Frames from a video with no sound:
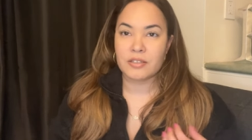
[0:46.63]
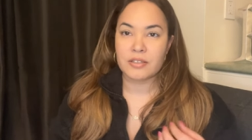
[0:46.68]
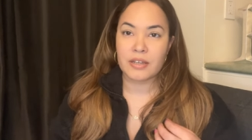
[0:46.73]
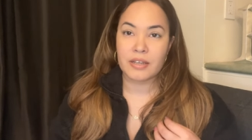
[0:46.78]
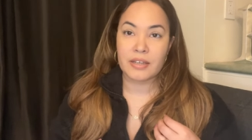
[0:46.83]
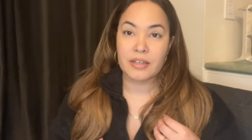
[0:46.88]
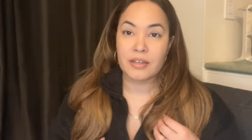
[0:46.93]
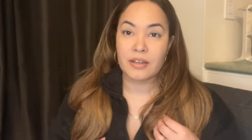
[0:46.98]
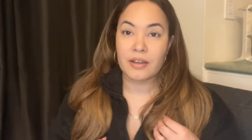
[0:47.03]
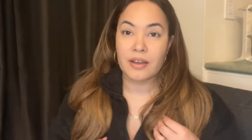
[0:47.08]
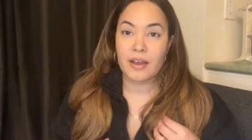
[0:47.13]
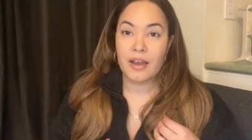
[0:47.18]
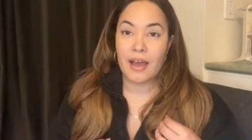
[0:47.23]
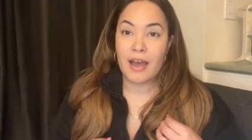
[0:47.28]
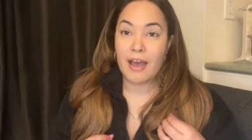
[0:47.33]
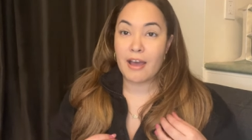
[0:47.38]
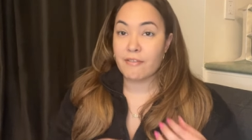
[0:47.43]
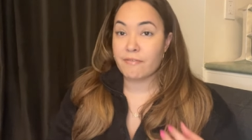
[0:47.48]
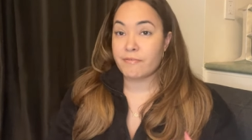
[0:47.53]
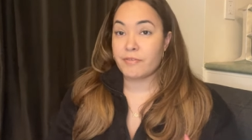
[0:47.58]
Like
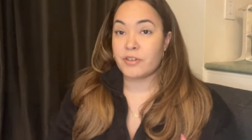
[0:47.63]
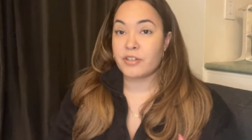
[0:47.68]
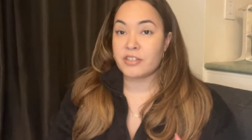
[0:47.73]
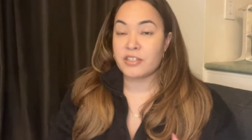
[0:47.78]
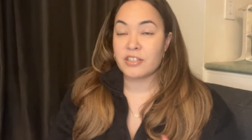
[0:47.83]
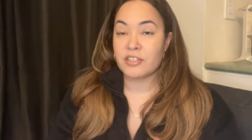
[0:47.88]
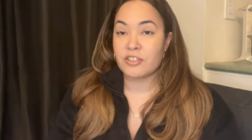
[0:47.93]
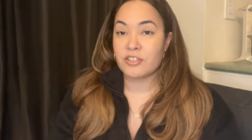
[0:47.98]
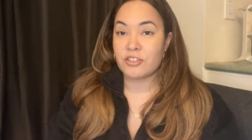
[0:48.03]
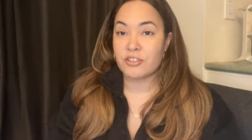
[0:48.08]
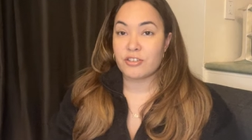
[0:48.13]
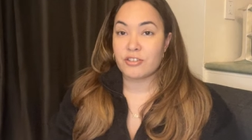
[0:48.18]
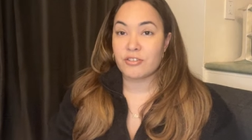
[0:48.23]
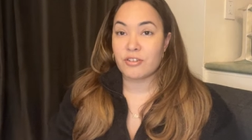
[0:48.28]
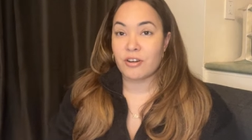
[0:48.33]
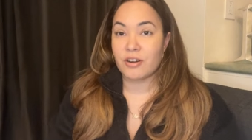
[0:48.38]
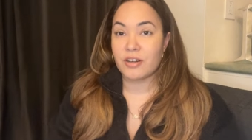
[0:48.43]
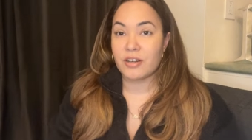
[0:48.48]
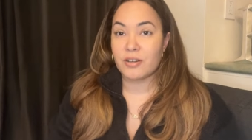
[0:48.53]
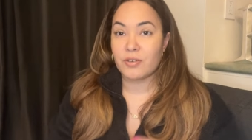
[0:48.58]
at first it just
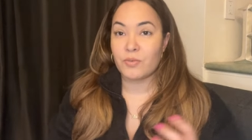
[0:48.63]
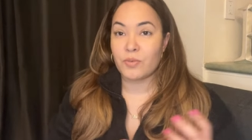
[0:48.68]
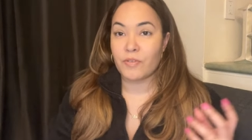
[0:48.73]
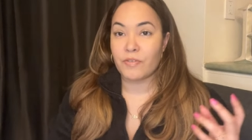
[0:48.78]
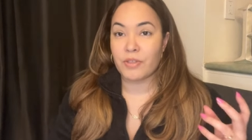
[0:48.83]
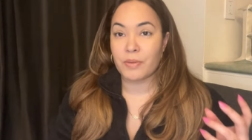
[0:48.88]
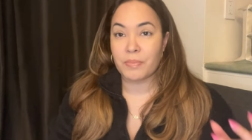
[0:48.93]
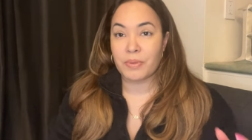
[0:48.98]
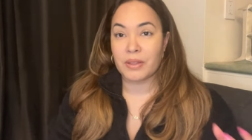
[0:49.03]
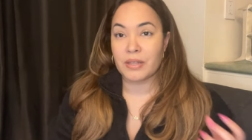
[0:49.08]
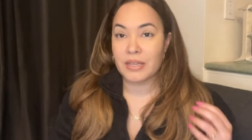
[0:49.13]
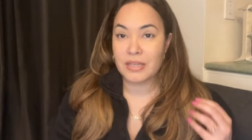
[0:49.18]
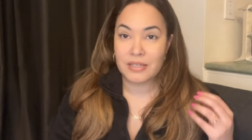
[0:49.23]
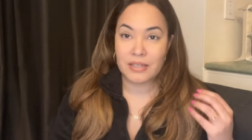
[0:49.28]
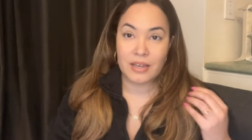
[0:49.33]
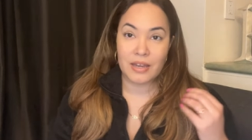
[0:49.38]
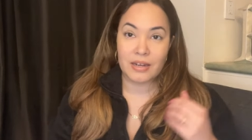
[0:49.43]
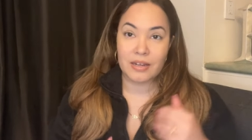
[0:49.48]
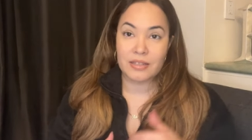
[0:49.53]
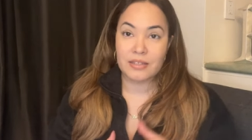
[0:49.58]
started with the police
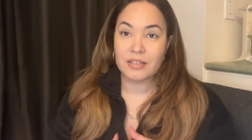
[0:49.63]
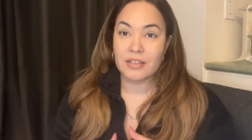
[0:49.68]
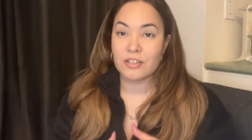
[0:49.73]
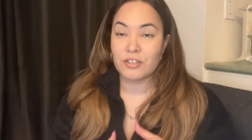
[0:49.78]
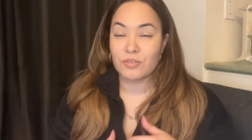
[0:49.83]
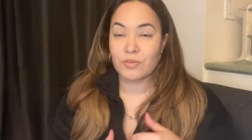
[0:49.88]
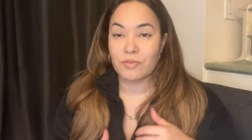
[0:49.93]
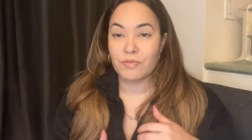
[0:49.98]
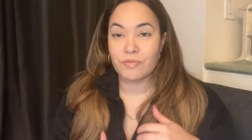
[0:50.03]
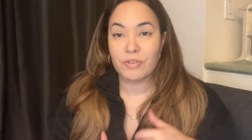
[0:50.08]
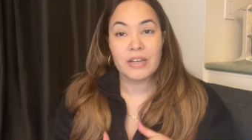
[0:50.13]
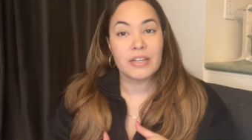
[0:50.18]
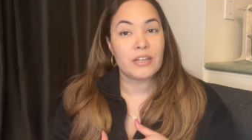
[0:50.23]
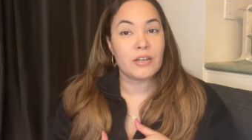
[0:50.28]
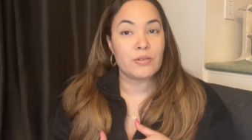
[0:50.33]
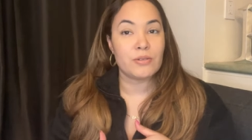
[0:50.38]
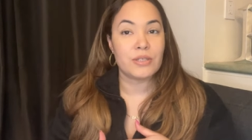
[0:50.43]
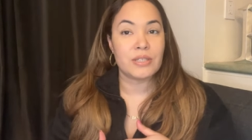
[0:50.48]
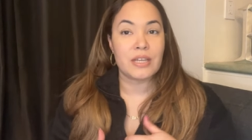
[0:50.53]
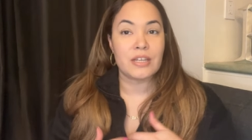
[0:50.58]
getting in touch with
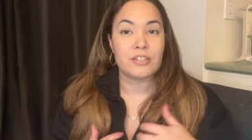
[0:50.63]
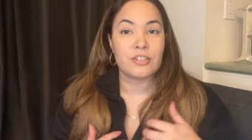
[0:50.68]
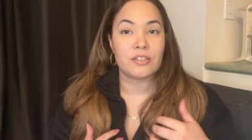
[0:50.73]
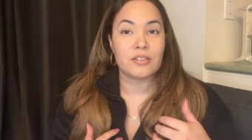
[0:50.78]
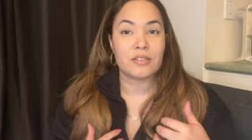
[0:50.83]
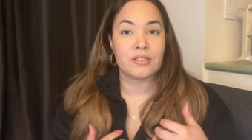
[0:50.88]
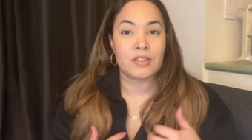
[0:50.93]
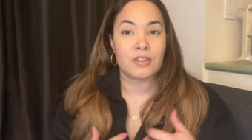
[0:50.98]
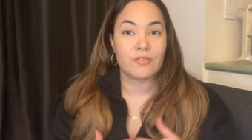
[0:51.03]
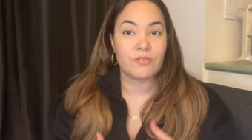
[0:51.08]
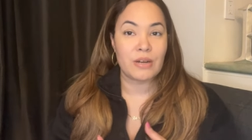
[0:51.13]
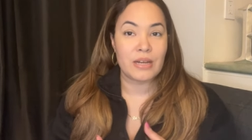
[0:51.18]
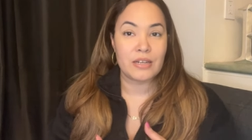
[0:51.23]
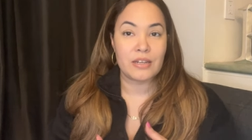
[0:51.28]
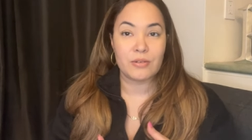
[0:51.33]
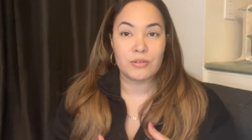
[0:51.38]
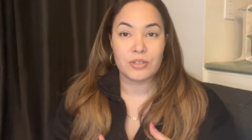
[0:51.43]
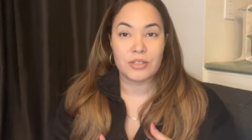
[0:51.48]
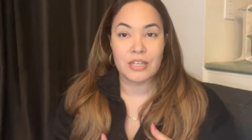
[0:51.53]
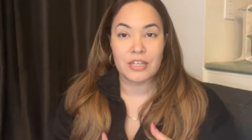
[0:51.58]
radio stations and the
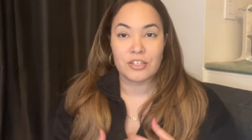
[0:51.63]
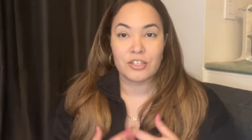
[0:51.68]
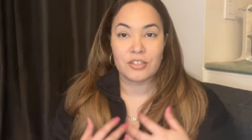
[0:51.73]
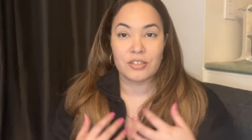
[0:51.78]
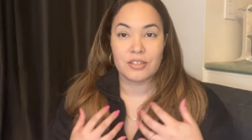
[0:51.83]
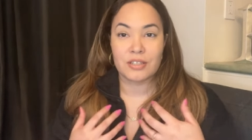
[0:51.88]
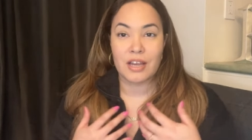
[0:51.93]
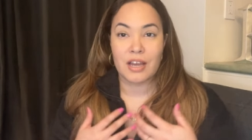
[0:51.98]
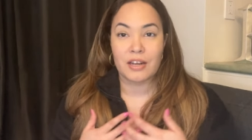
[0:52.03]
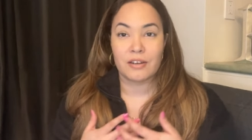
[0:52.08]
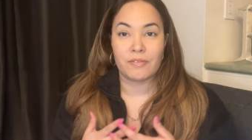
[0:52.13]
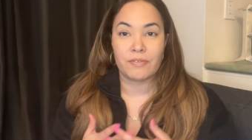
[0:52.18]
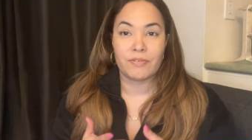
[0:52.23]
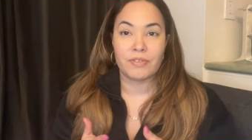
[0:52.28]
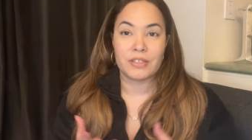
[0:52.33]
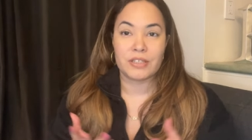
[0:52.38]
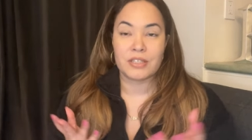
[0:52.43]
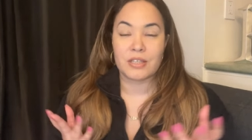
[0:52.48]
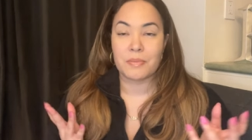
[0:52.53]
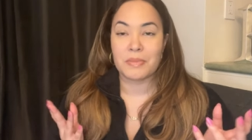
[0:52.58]
radio stations kind of
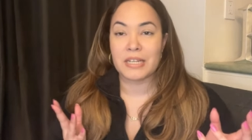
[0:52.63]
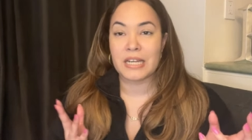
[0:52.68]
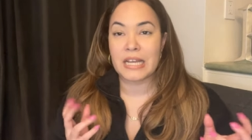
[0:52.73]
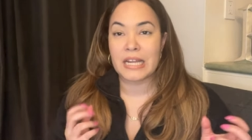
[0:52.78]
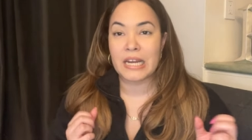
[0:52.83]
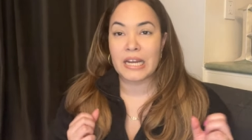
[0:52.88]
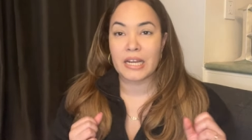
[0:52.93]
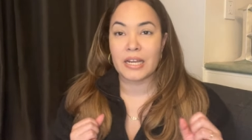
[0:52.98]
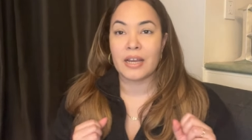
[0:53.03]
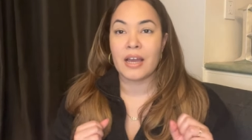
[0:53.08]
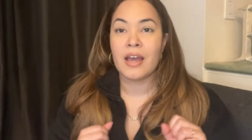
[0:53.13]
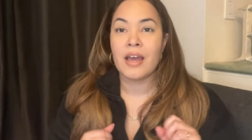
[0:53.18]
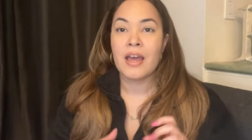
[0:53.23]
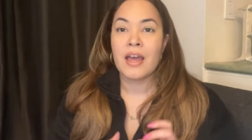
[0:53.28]
disseminating